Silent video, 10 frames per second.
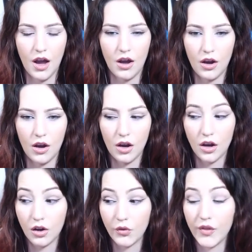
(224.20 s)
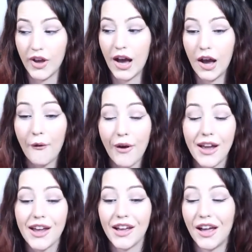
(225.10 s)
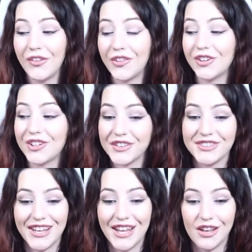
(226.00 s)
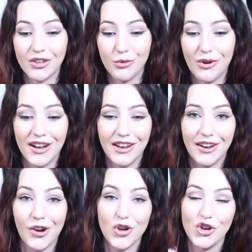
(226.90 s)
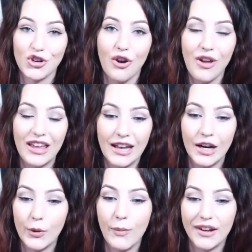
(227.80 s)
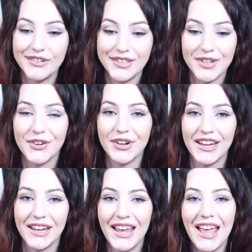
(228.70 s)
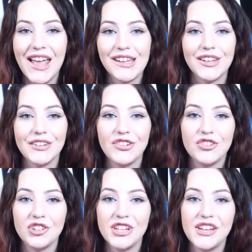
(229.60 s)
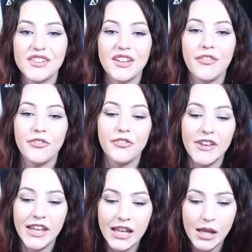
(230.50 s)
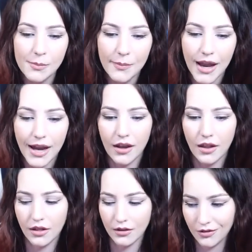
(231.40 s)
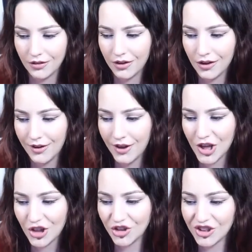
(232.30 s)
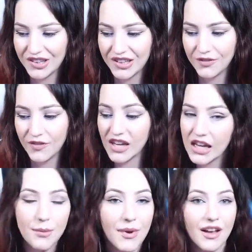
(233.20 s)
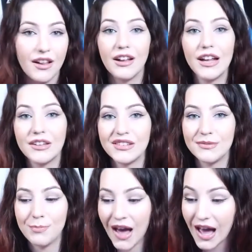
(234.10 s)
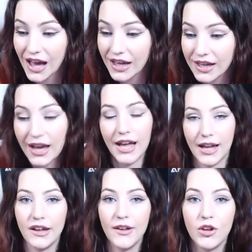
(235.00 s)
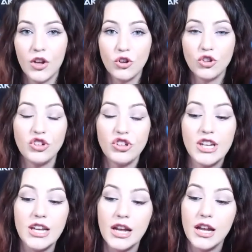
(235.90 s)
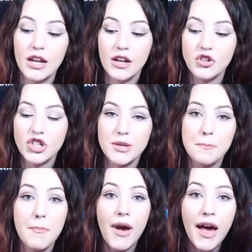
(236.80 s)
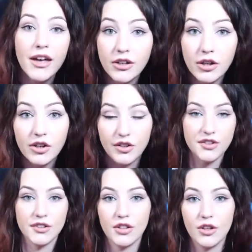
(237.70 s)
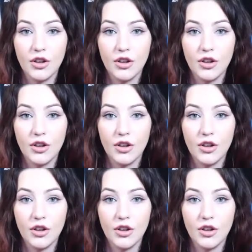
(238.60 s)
Oh, now I understand why they are showing her backstory. Cause she's a female. She's a female espada. She matters.